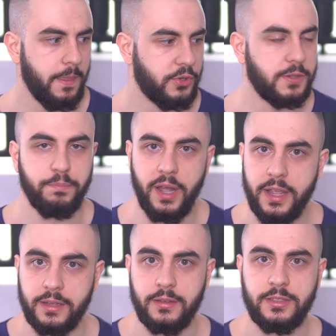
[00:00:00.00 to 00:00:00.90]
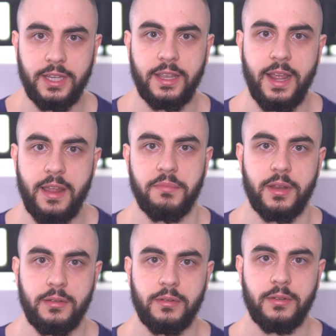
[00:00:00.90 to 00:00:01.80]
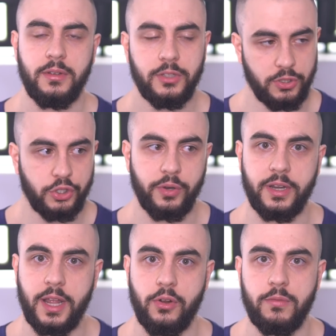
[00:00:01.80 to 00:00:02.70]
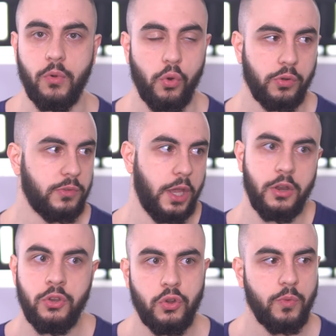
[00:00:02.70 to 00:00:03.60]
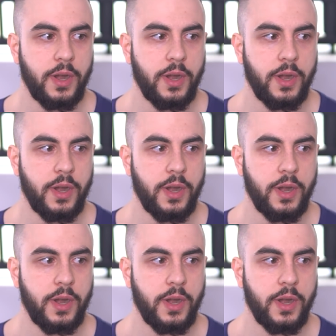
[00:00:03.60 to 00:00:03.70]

just buy it secondhand, man. Start training at home or get a new,